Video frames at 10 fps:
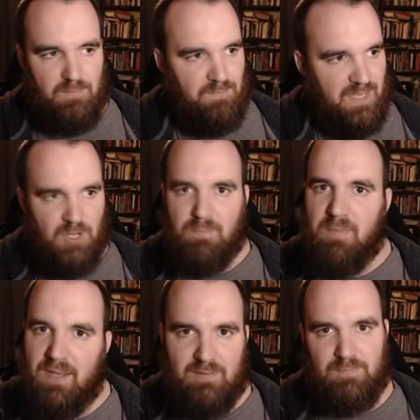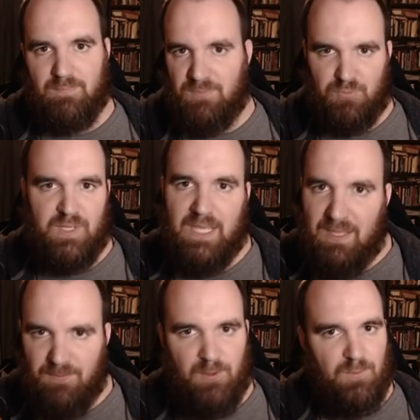intermittent, three
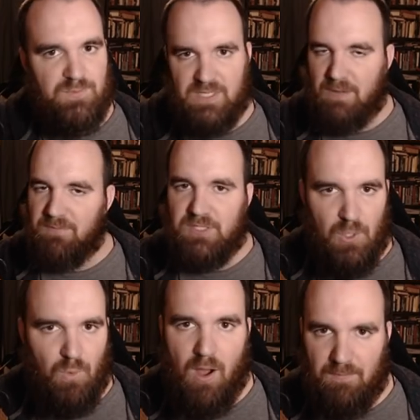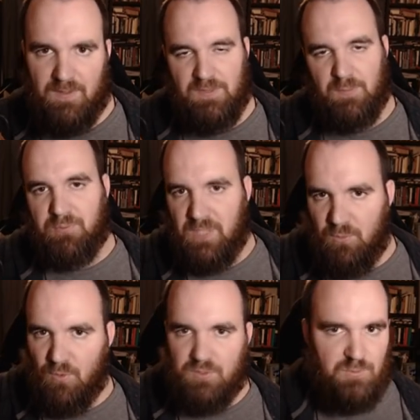films every so often. The
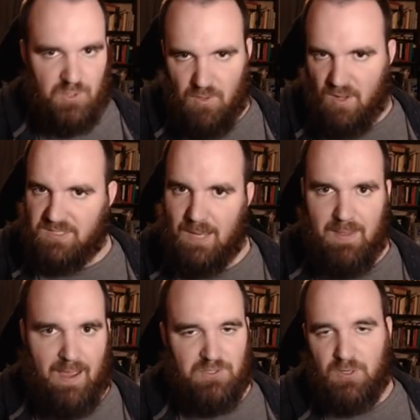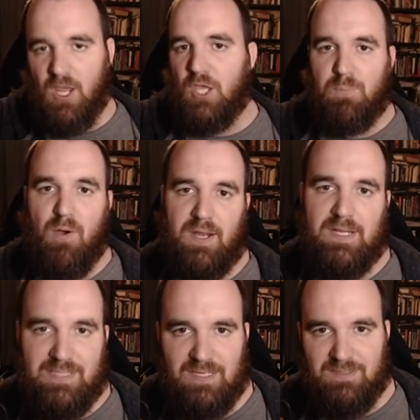prequels, it was a long time after. You brought
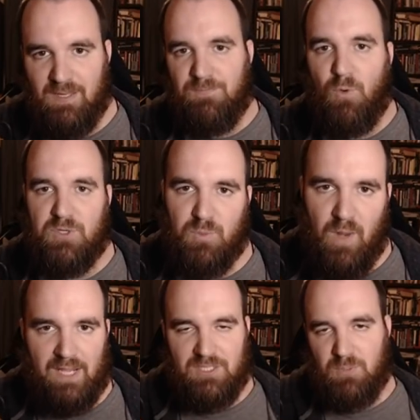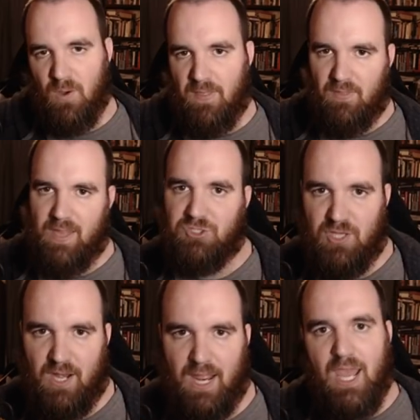in Disney, Force Awakens, you brought in The Last
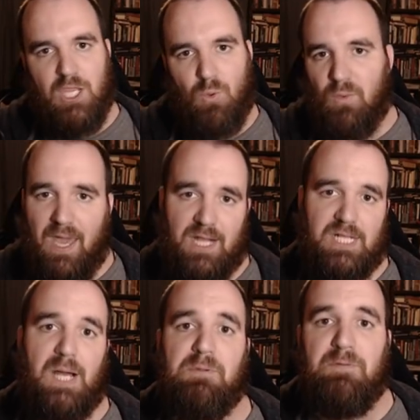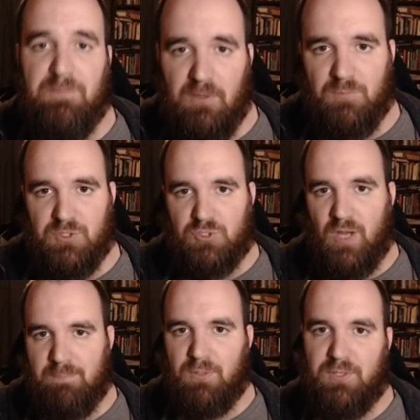Jedi. You only had a couple of films to
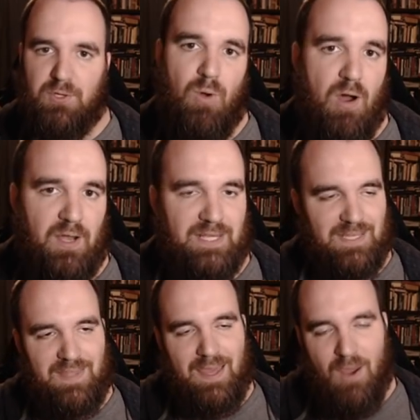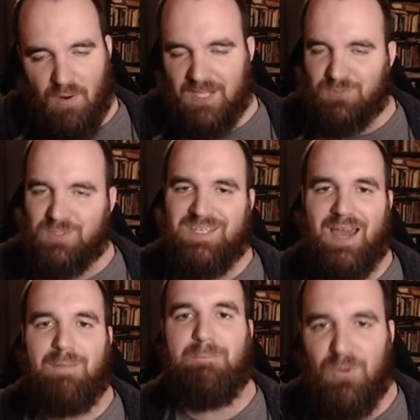try and build a new audience, and that audience was
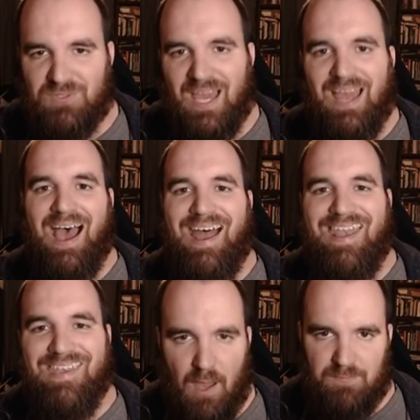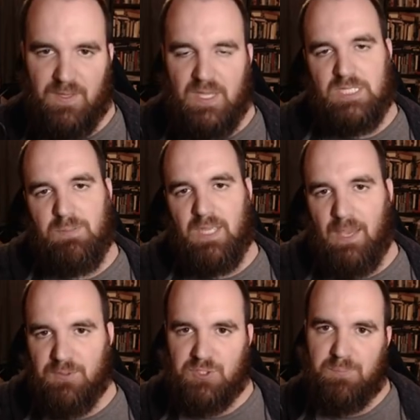not built enough to be
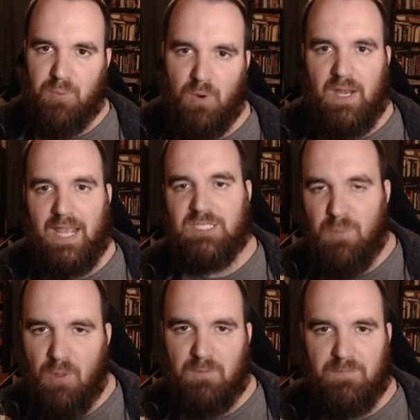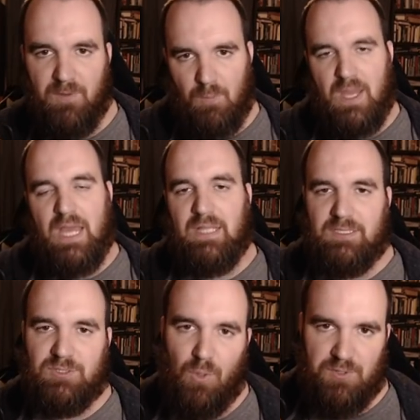able to support a smaller film
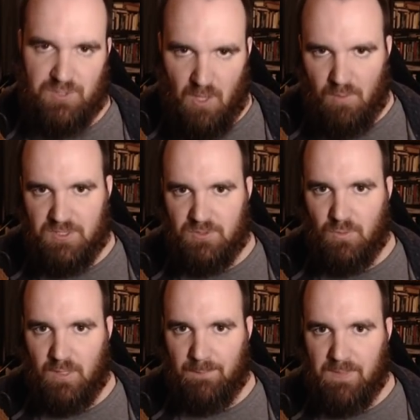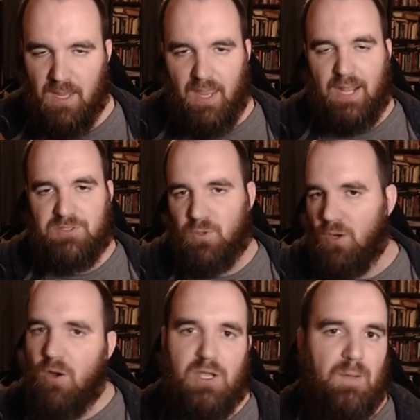like Solo Star Wars Story. And so it
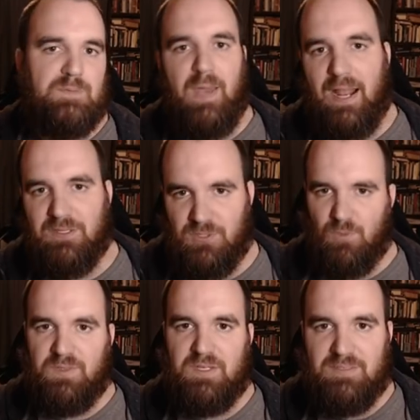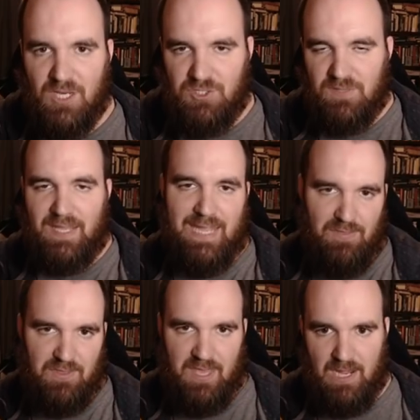all comes back to the decision that
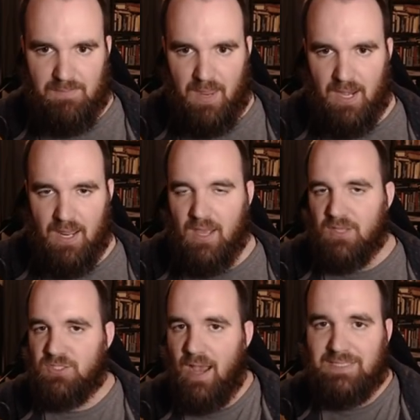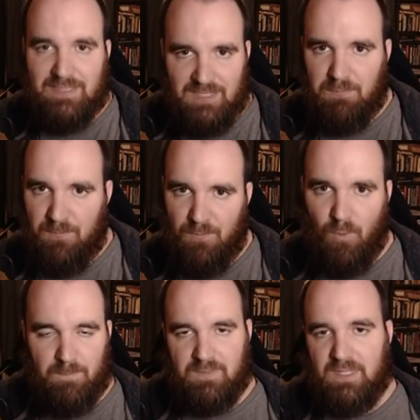Kathleen Kennedy made. So, as I said
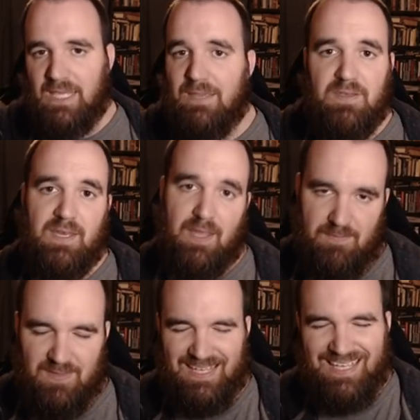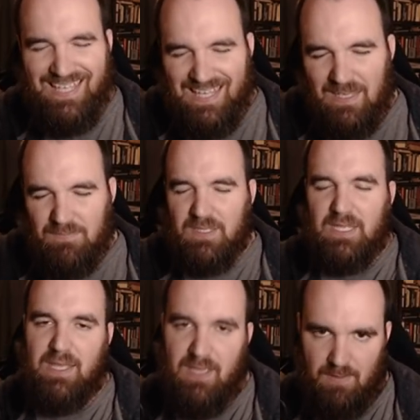before, even if, even
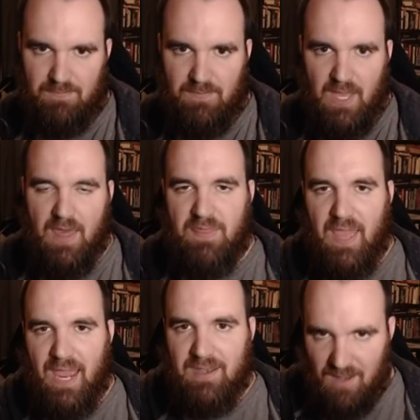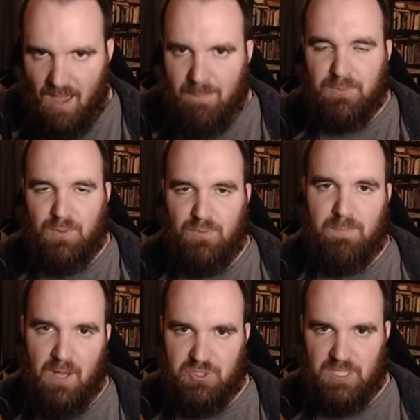if they had not ballooned the
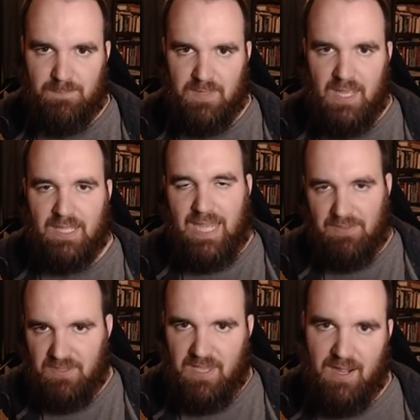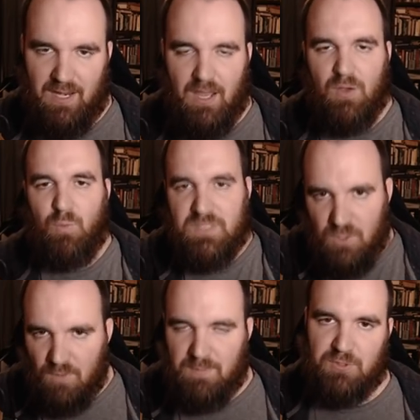budget, Kathleen Kennedy would
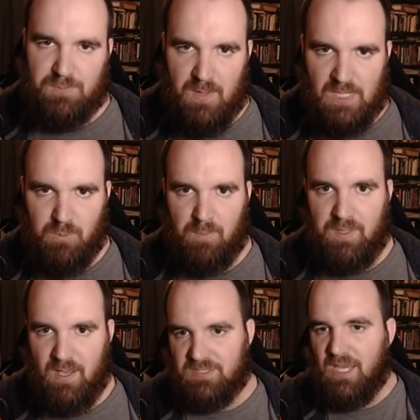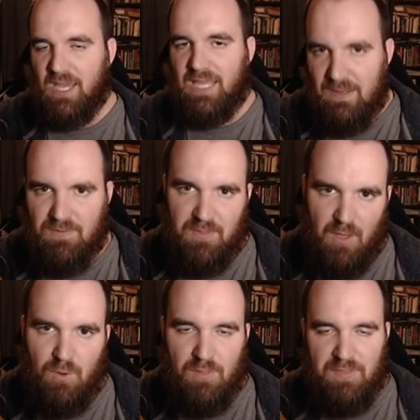still have been responsible because even
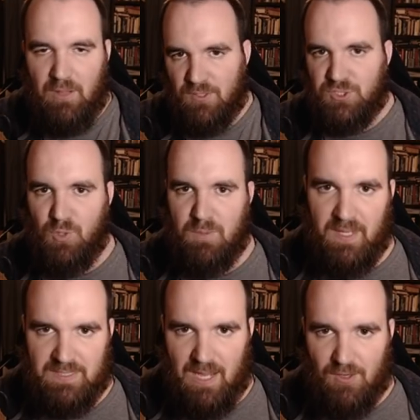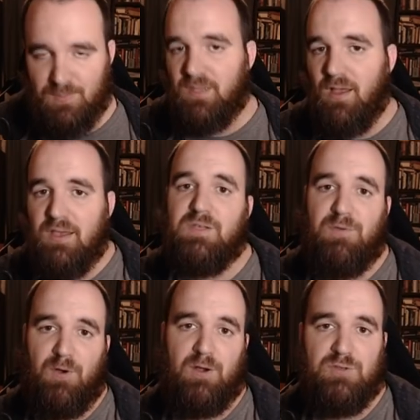though they lost $200 million because of
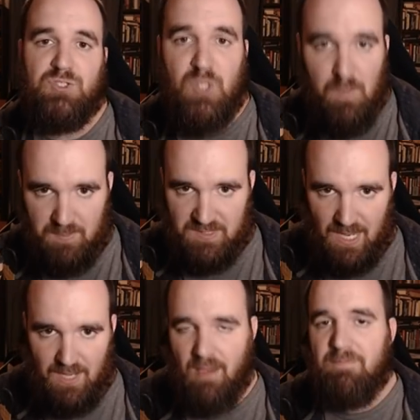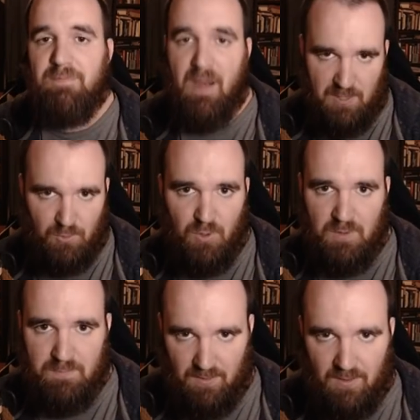her stupid mistake of firing Lord
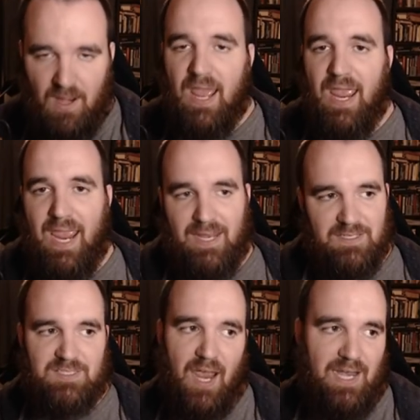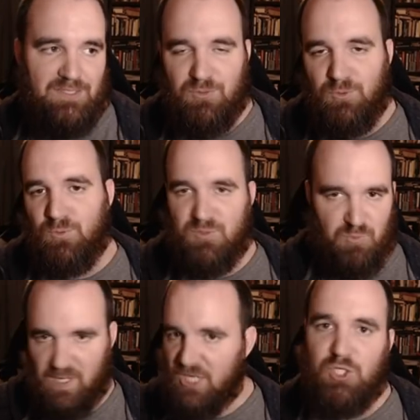and Miller and deciding to
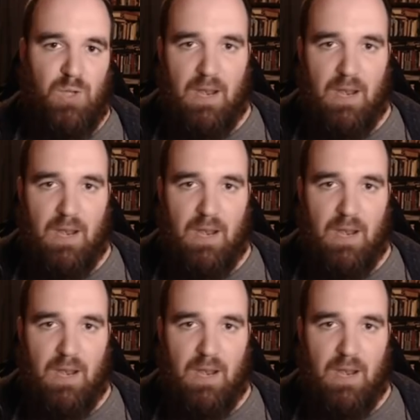reshoot